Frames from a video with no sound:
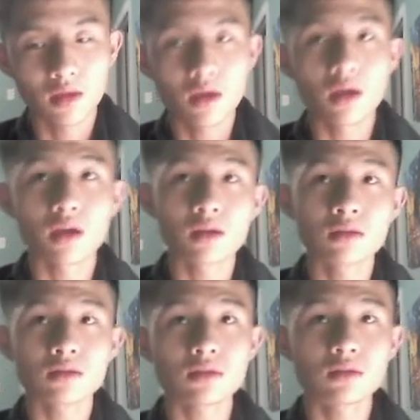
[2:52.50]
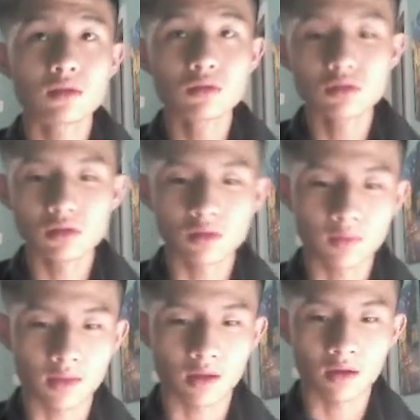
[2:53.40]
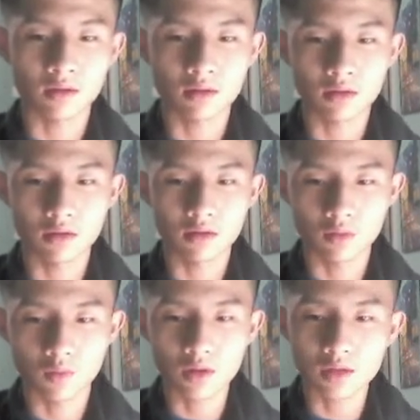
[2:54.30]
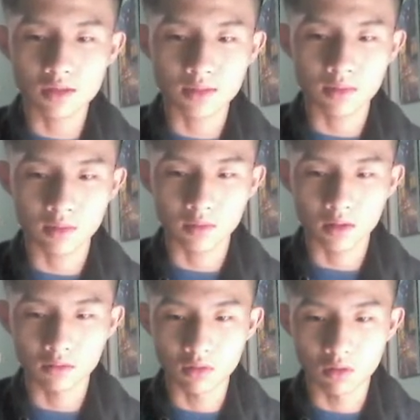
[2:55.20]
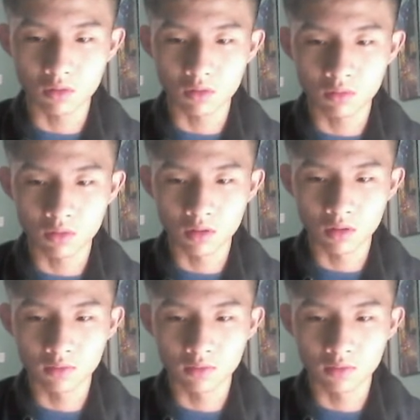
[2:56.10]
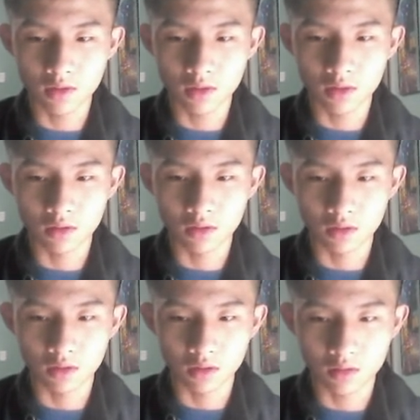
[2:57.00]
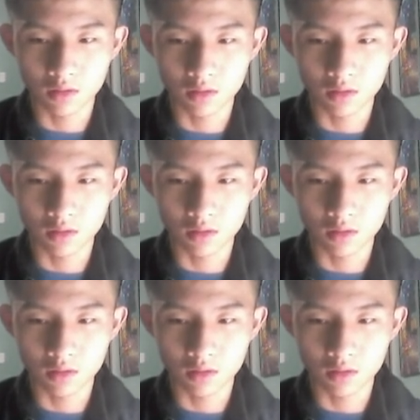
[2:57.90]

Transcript: And usually with that, you want to get something around O of n log n.